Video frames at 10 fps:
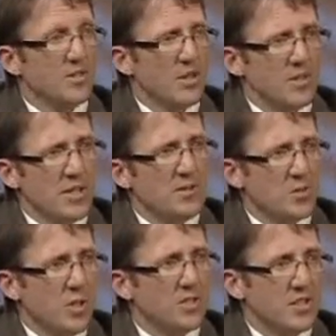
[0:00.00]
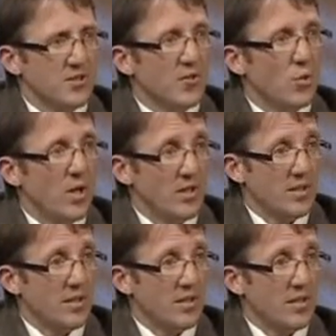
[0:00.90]
Sometimes resting for a while
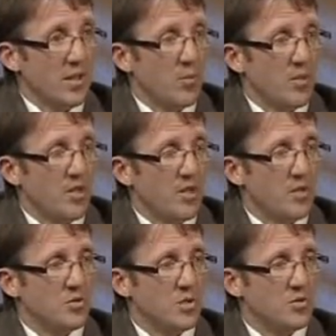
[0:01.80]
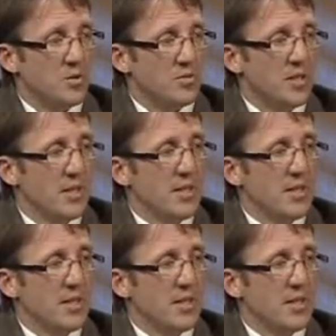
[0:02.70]
can help with the acute symptoms.